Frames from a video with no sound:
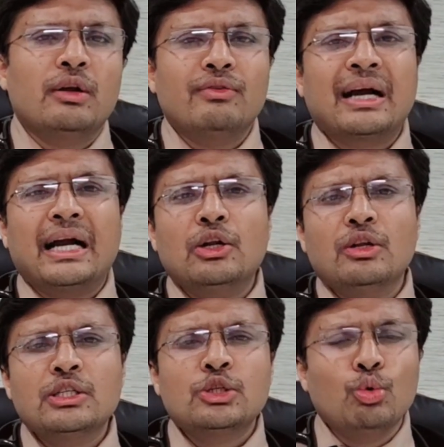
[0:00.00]
of the
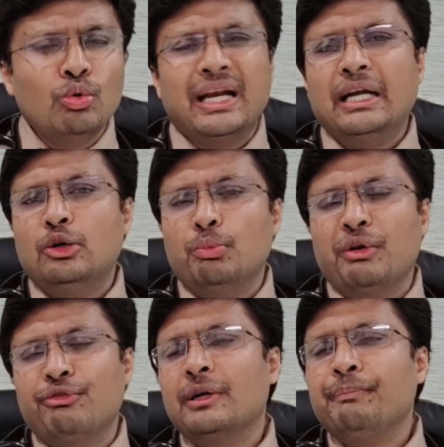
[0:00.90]
cardiologists do tend to
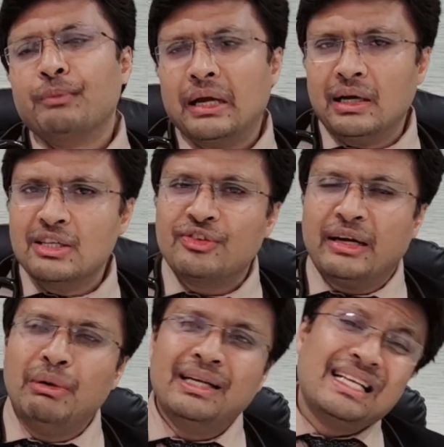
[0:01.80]
prefer
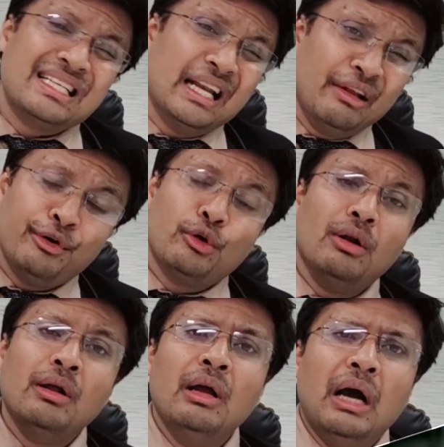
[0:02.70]
treadmill test. And if at
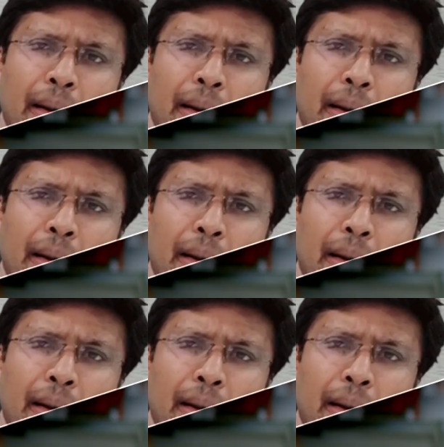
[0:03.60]
all a